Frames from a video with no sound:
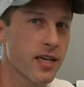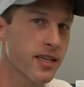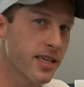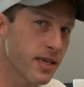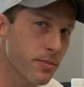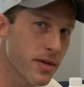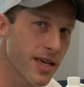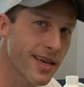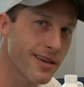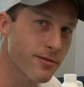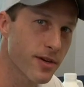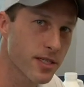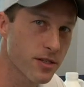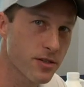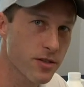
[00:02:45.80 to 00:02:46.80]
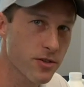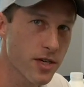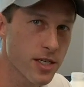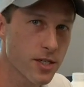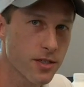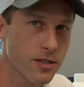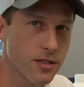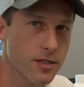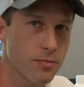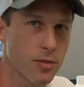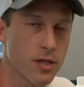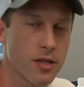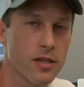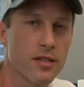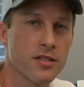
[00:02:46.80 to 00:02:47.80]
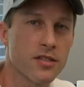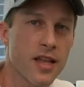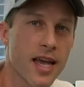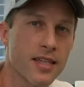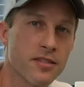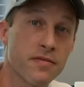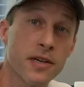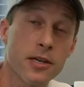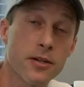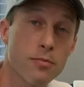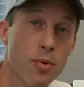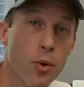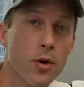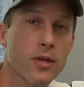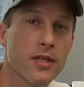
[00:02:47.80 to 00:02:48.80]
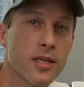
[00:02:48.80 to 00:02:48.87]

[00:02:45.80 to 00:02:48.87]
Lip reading: EPA registrations because that's very important in